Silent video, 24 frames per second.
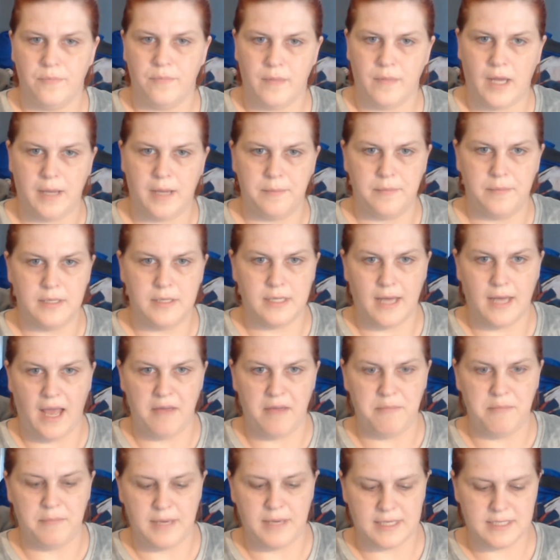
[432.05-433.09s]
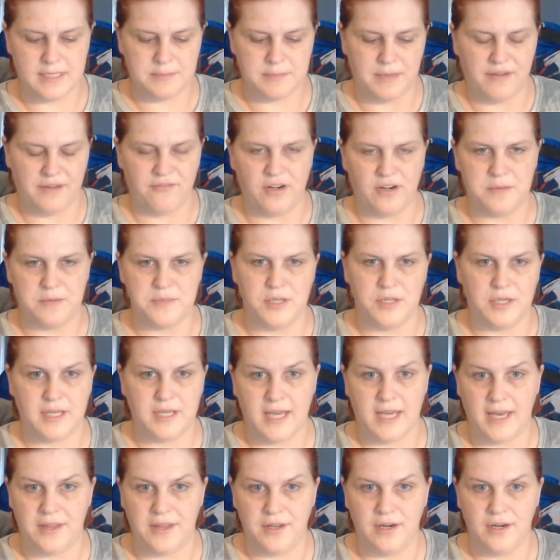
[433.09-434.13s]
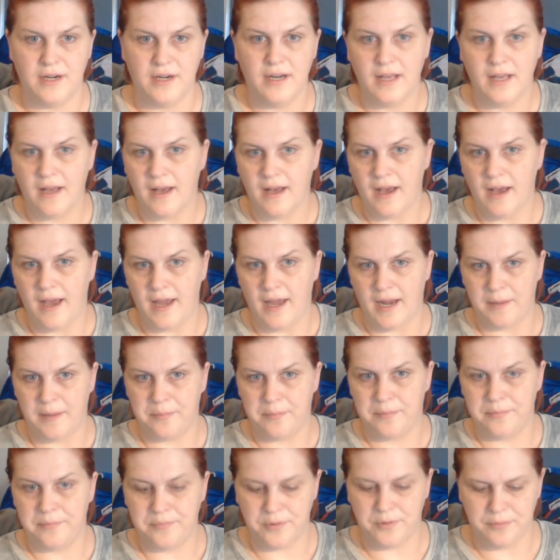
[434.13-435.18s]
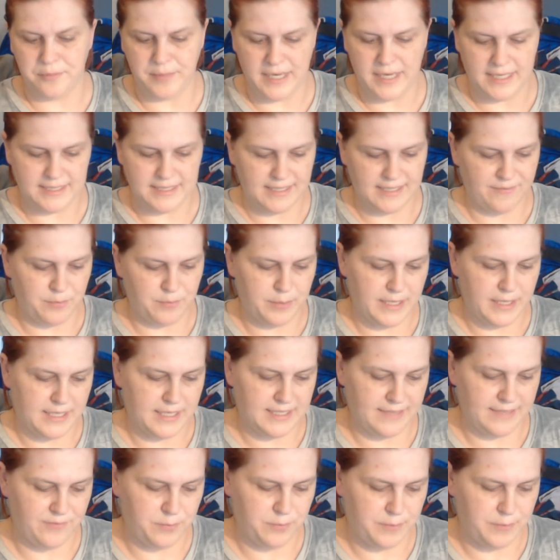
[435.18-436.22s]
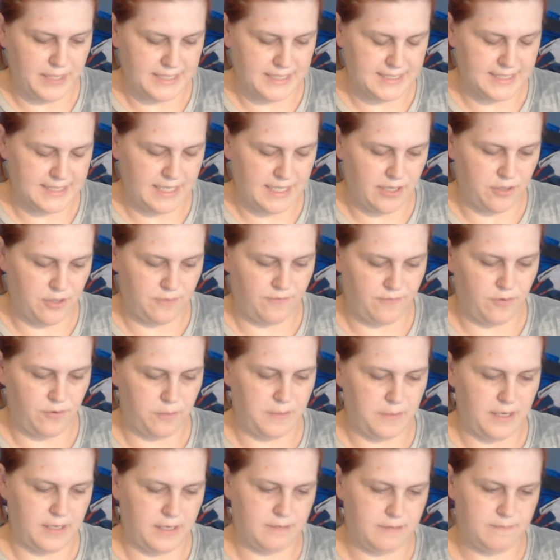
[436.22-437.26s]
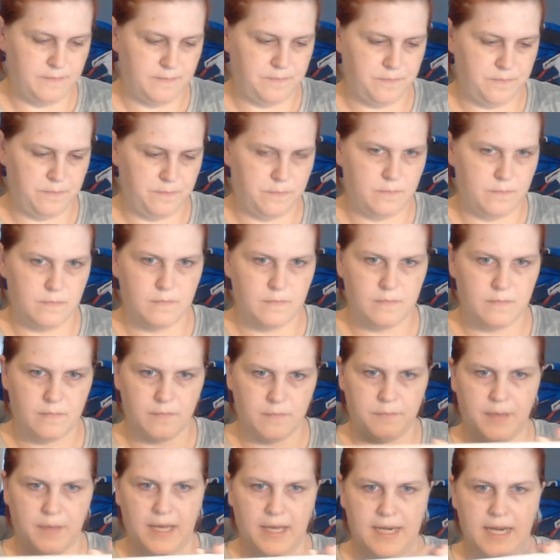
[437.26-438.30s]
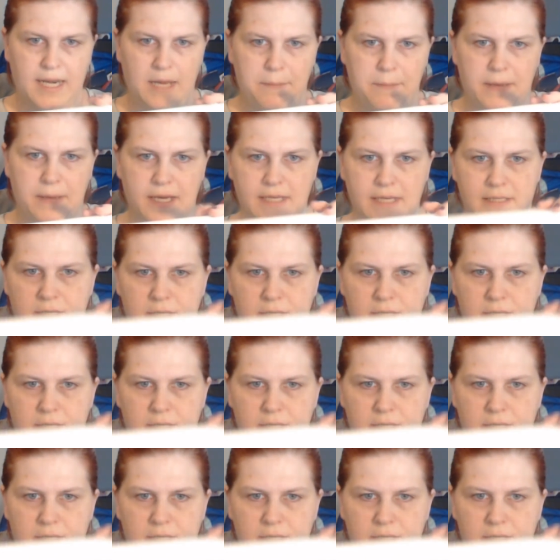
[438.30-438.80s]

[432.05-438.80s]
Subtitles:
I mixed my frames all together and I put my 11x11 back together for my Pandemic.